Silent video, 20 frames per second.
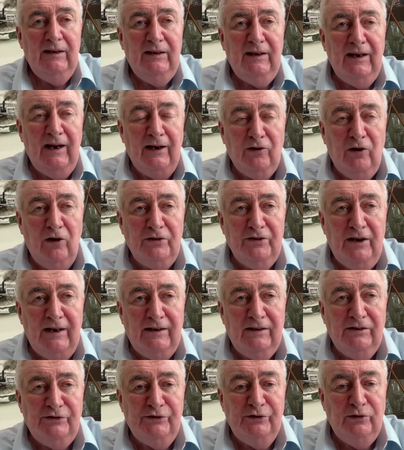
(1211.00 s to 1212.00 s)
get all the
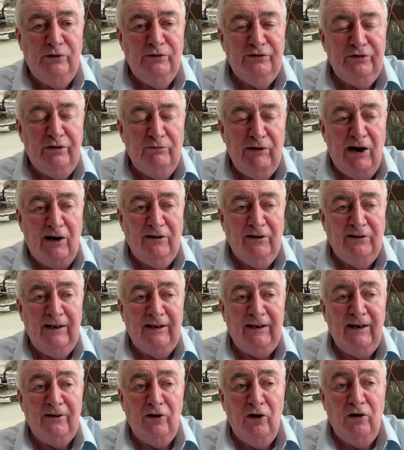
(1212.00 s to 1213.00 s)
latest news from Ireland,
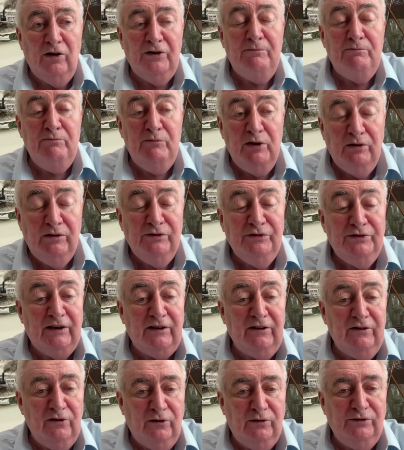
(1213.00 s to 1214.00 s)
and get all the
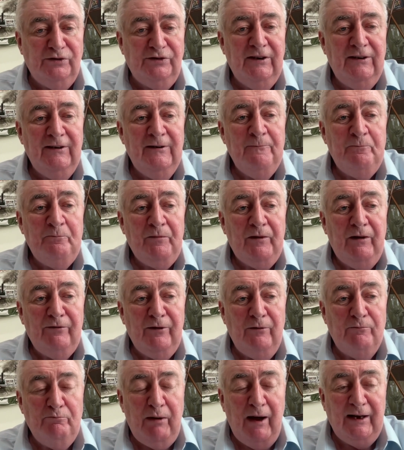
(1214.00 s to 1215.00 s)
music news
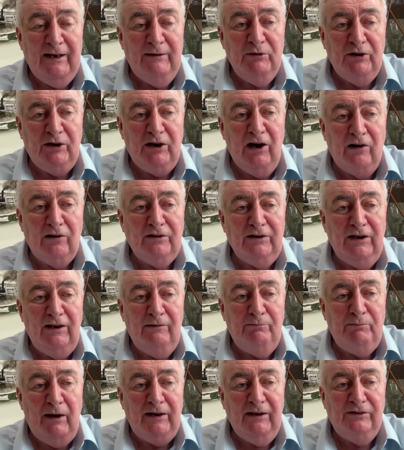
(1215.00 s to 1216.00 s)
from Patty
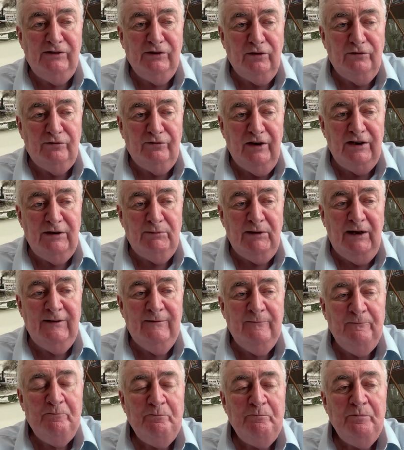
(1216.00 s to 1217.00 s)
McCarthy. Patty's a good friend of
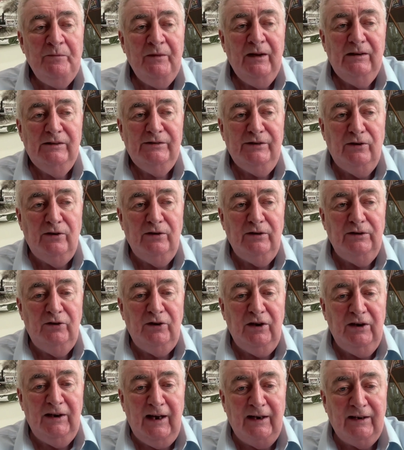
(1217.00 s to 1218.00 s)
mine, so you
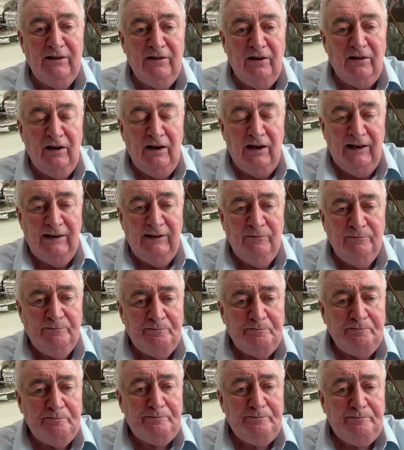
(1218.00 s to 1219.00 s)
can get it online
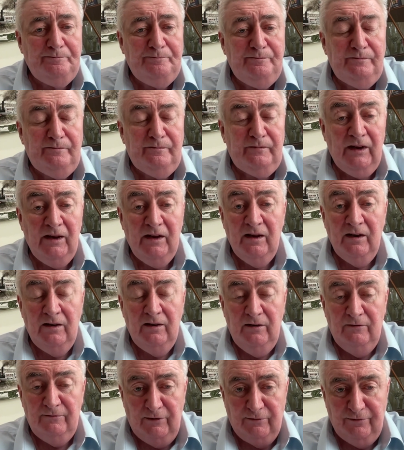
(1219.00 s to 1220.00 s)

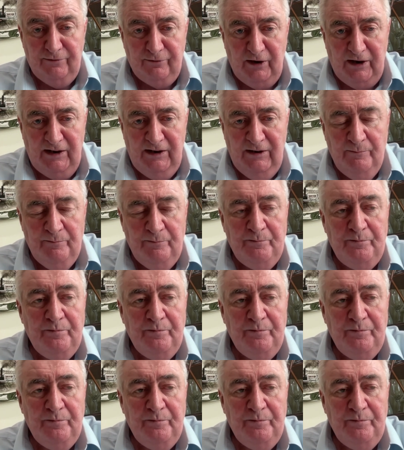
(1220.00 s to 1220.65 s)
for free.